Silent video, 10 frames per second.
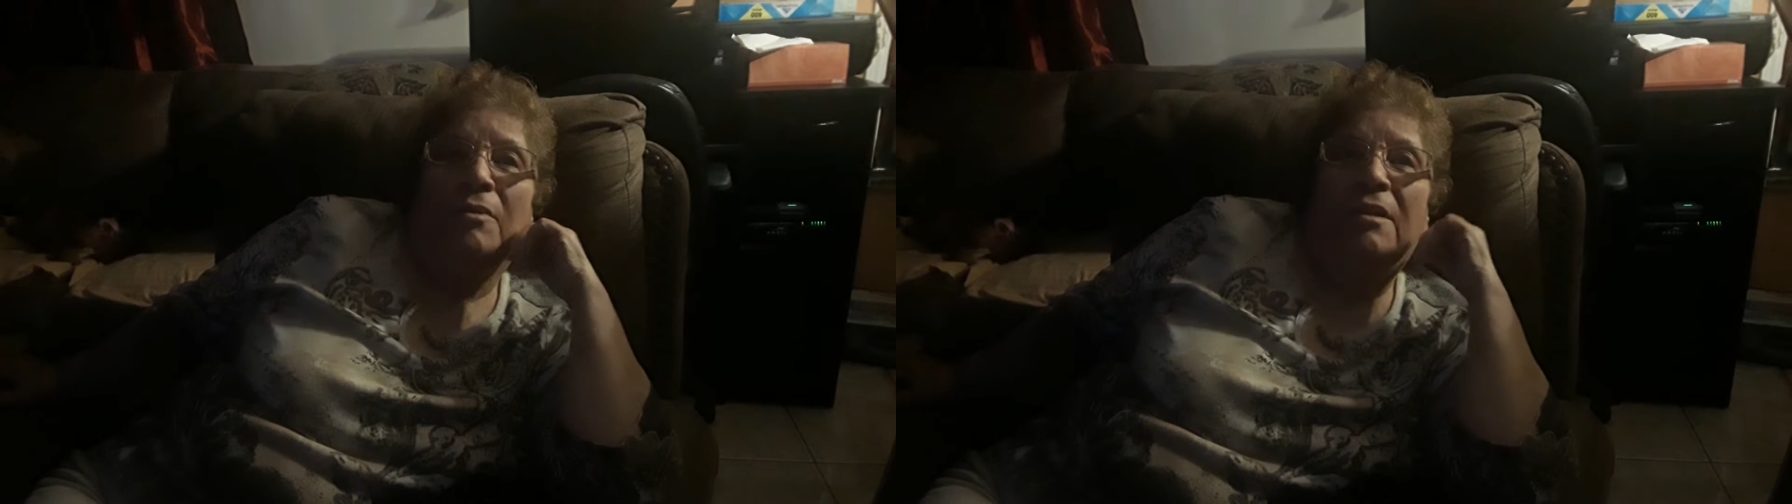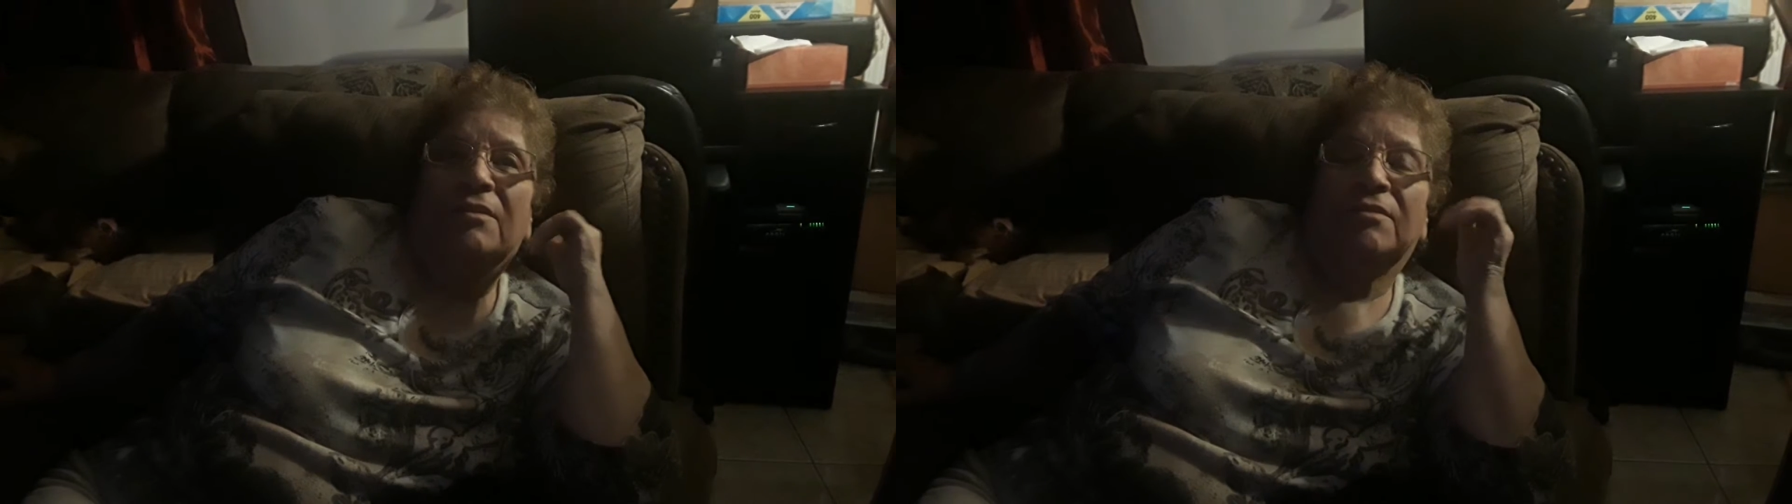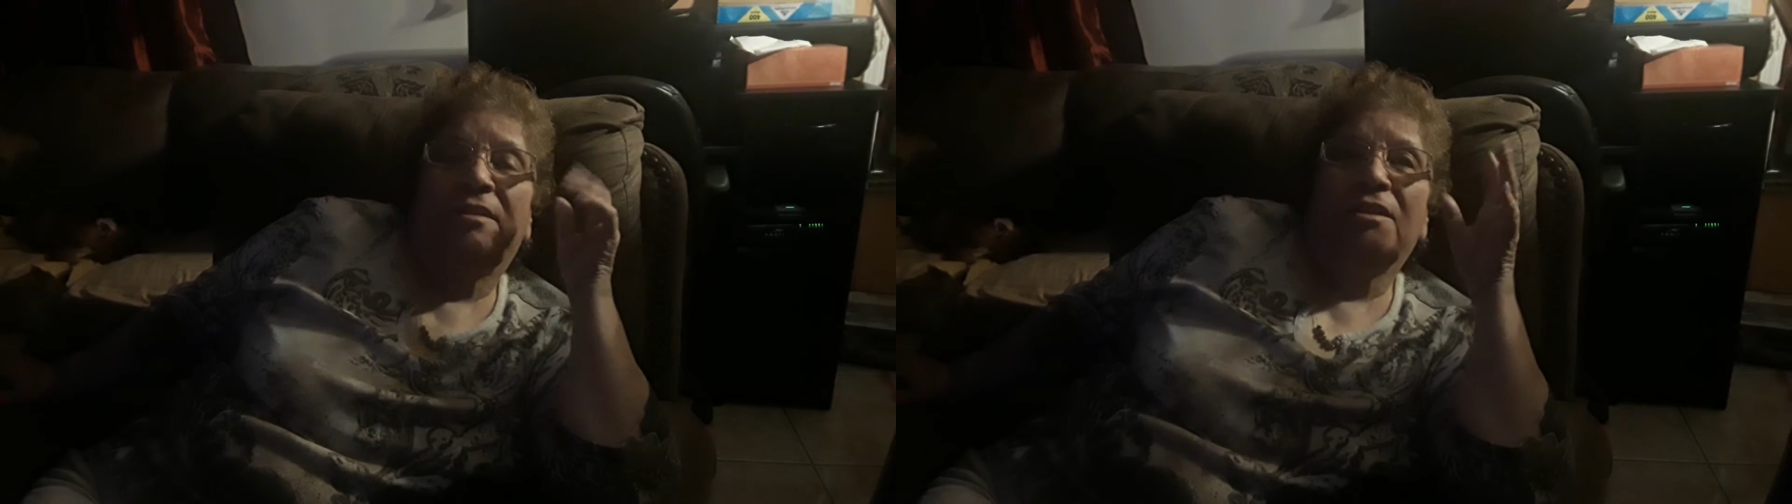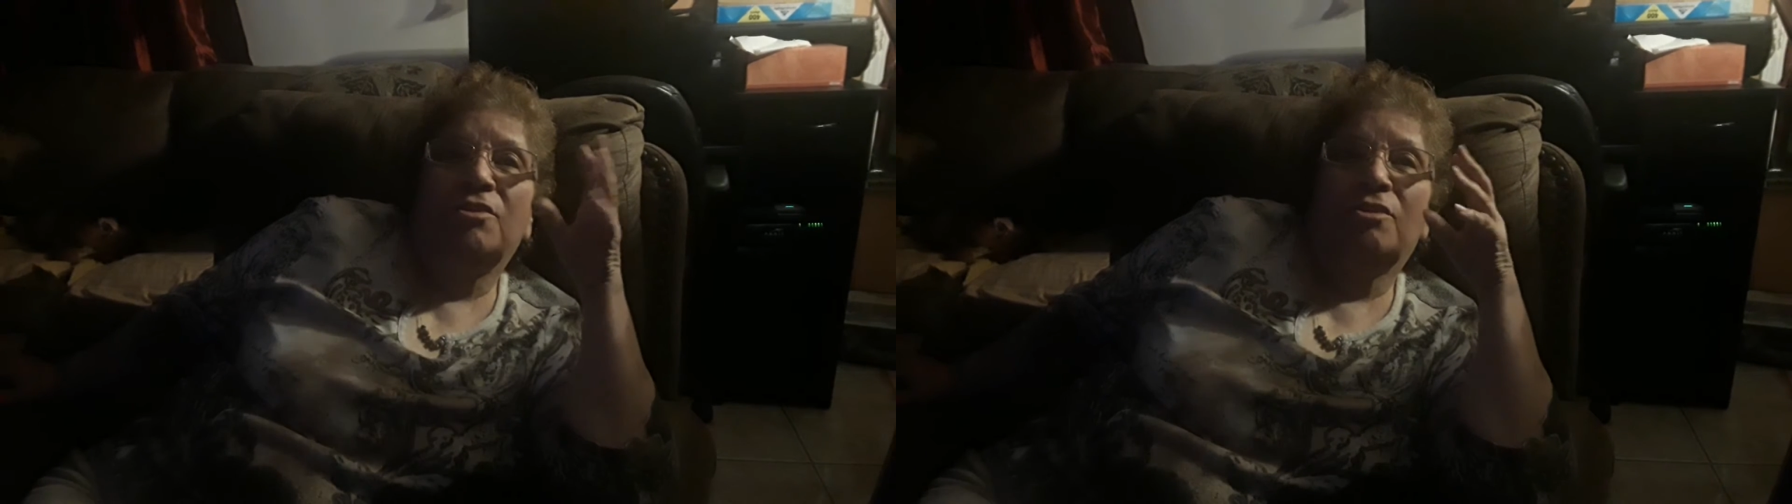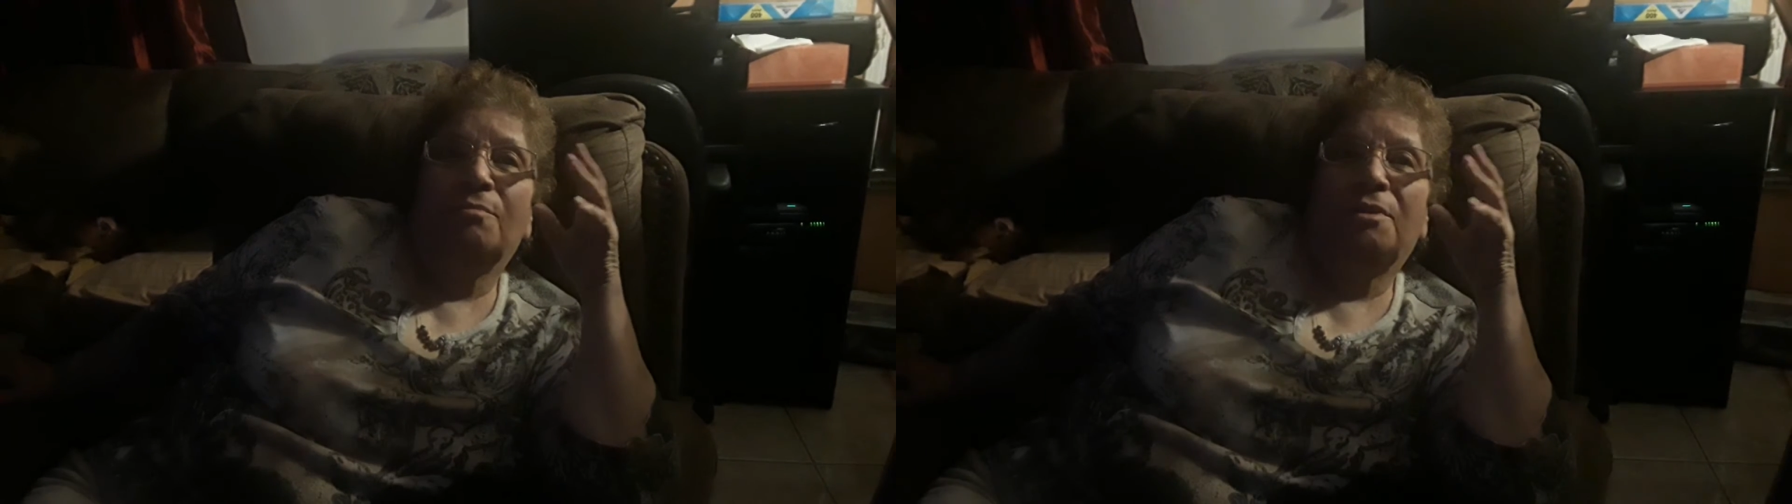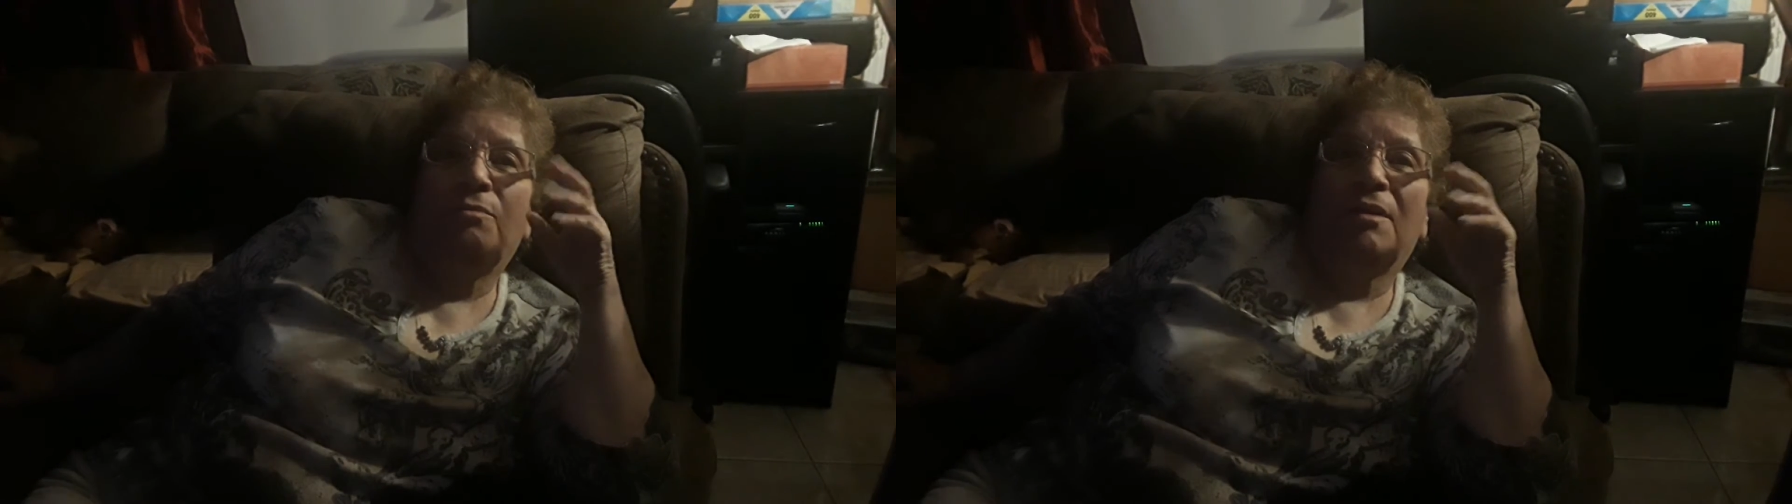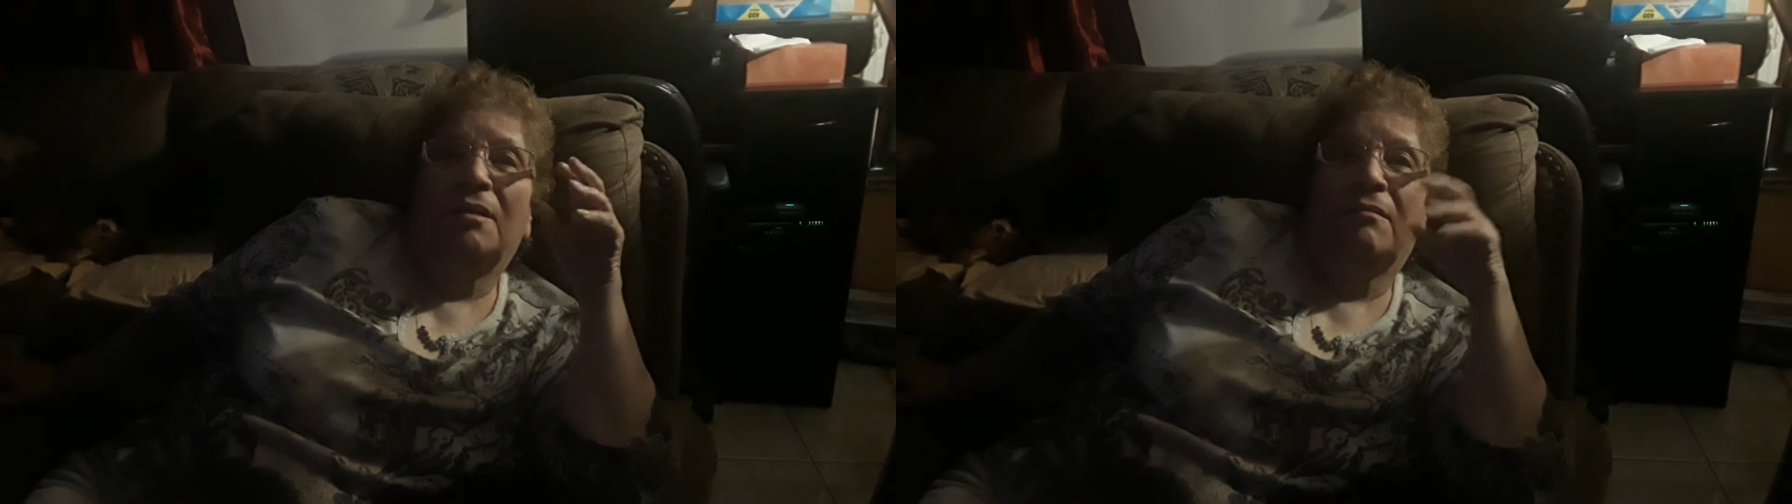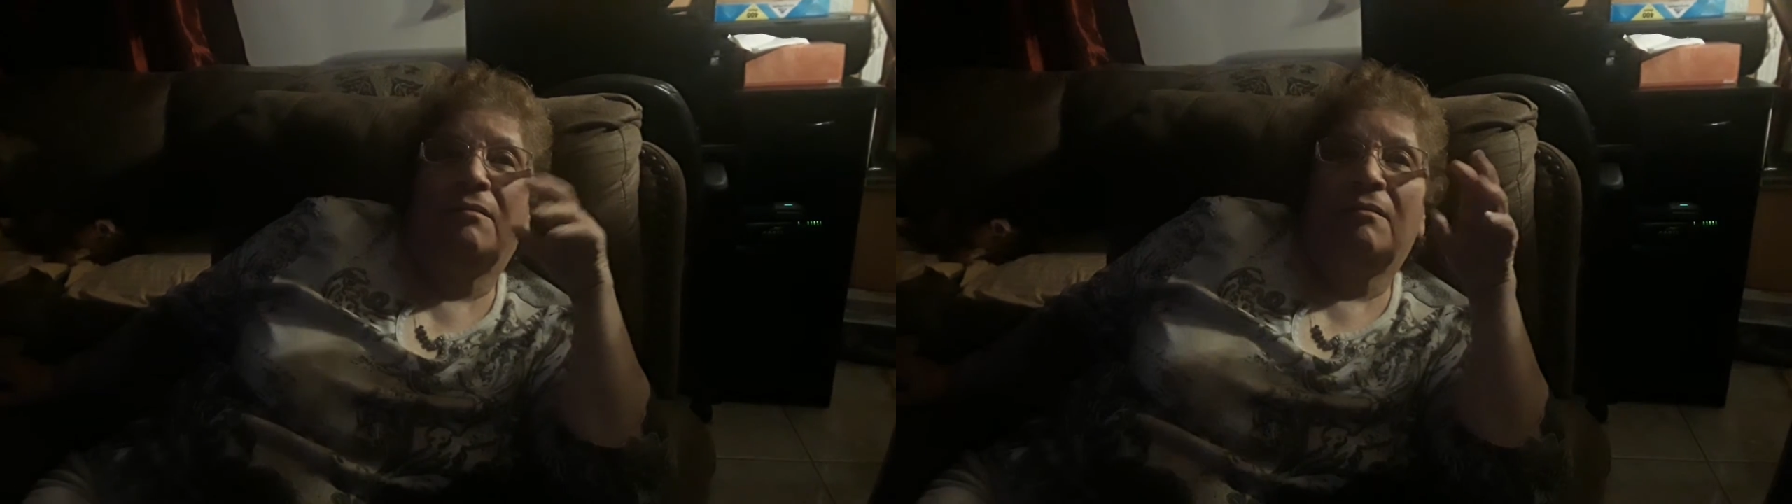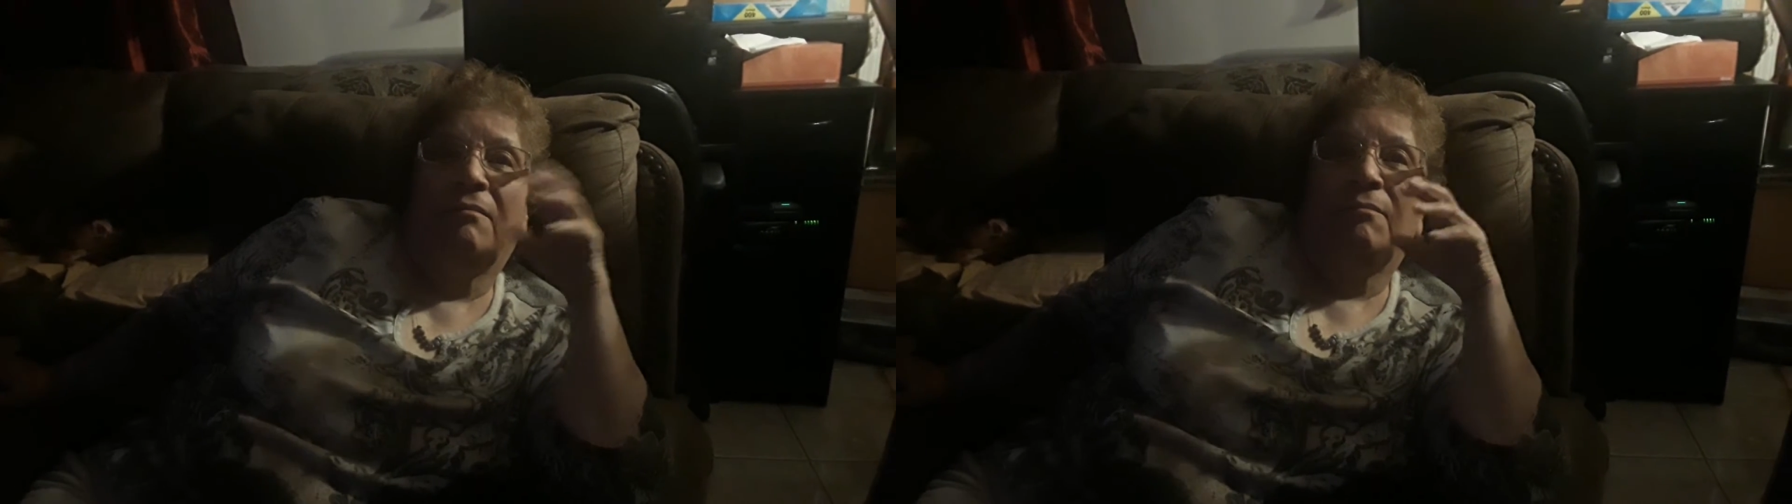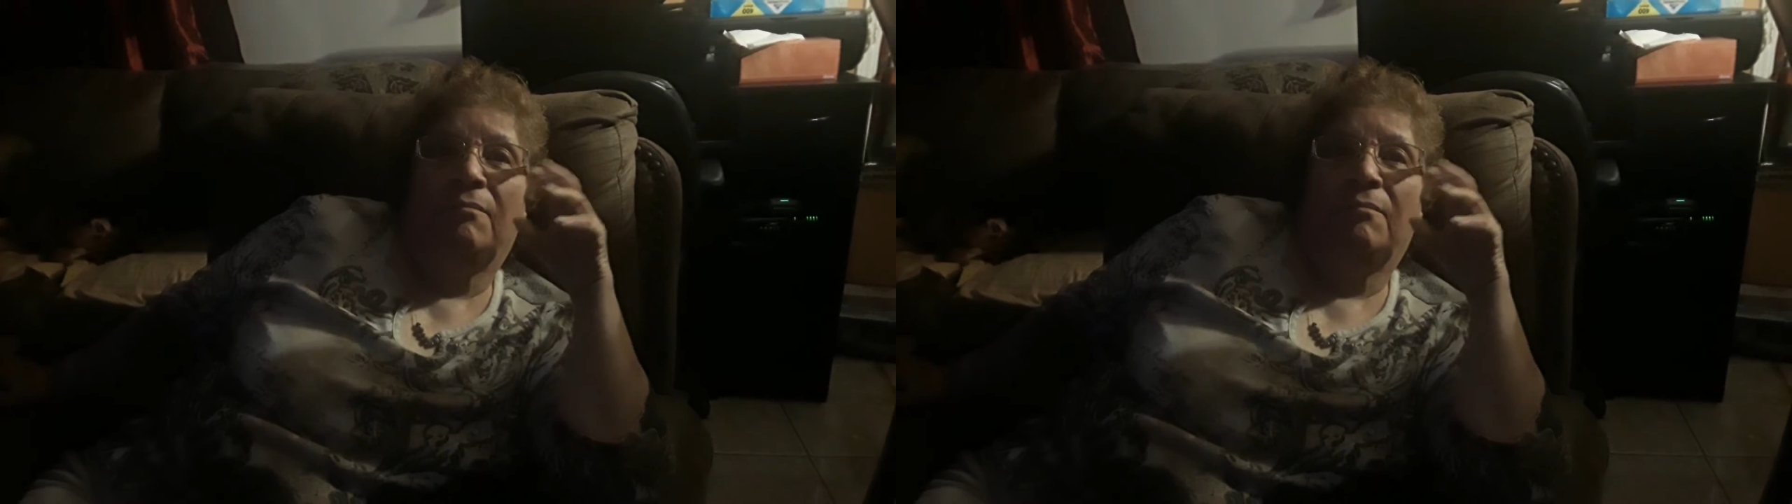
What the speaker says: distinction between